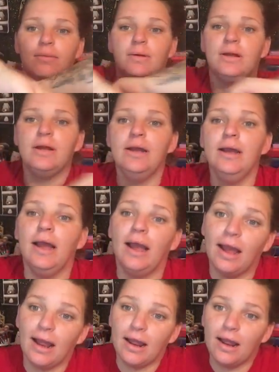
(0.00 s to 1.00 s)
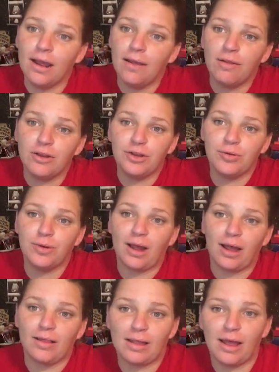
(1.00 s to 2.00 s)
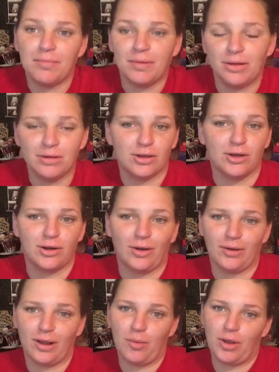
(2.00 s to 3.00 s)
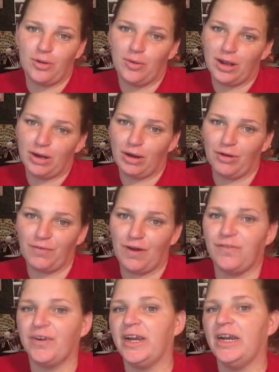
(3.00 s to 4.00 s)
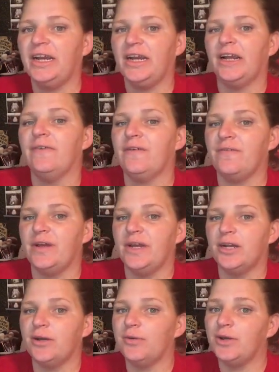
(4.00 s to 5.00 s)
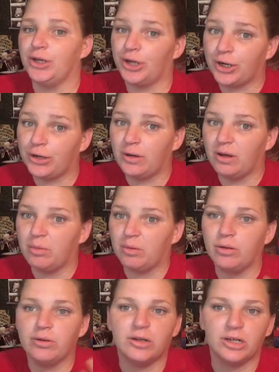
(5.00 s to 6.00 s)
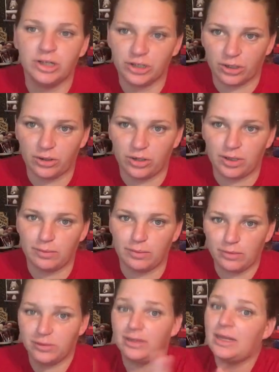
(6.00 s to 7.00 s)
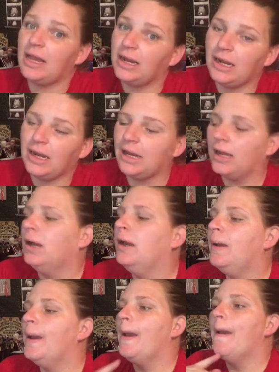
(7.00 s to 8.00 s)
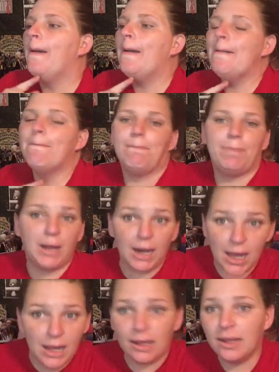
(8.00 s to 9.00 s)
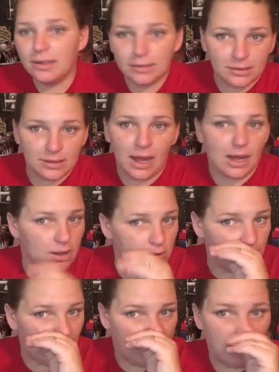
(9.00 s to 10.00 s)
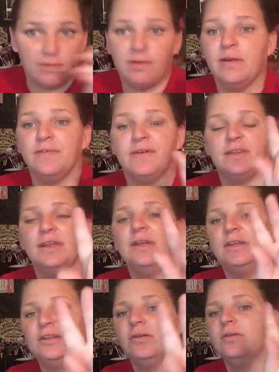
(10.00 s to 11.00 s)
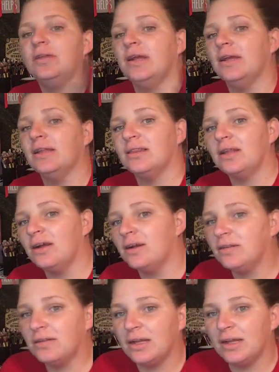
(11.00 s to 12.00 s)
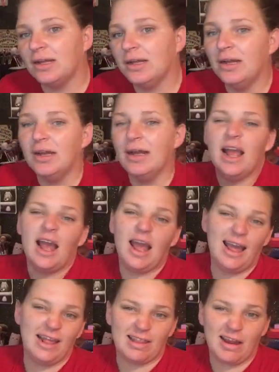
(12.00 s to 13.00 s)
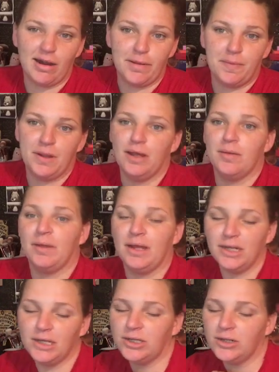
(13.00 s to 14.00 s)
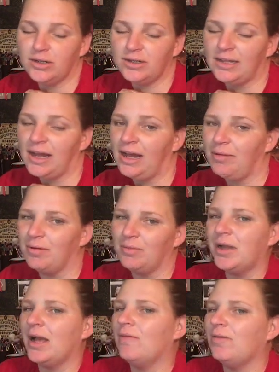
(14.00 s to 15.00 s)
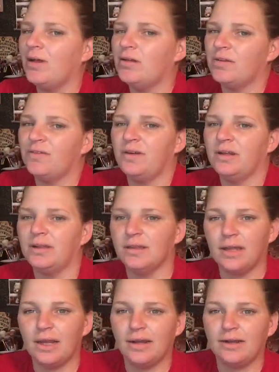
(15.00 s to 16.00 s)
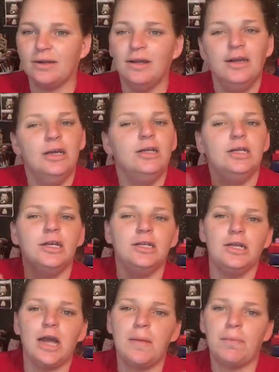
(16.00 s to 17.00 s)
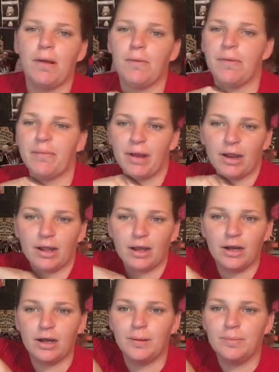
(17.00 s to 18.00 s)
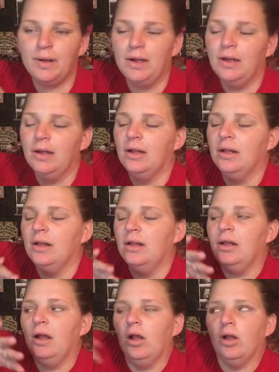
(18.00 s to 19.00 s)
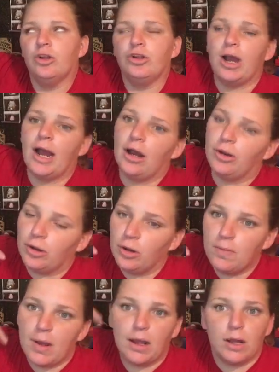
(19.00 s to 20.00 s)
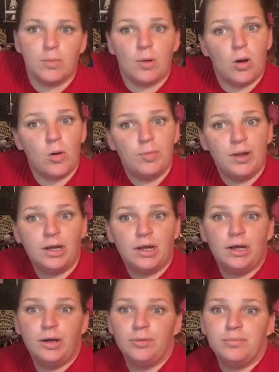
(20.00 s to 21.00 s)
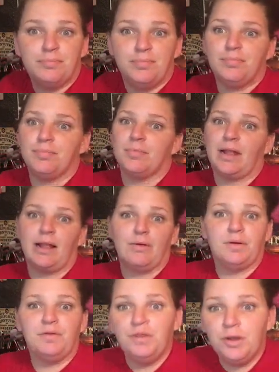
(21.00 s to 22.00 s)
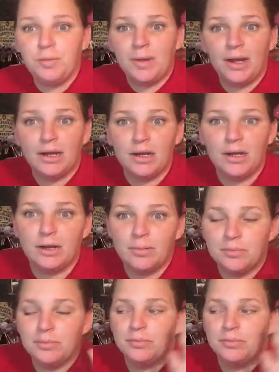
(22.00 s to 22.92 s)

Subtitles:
one, and that you got that bell turned on. That way you get notified for any and every video your girl uploads, because your girl uploads daily. Plus, I go live every Sunday, Tuesday, and Thursday, 8:30 p.m. Eastern time, and we have loads of fun there. Chit chat, play with makeup, try out new makeup, old makeup, review makeup,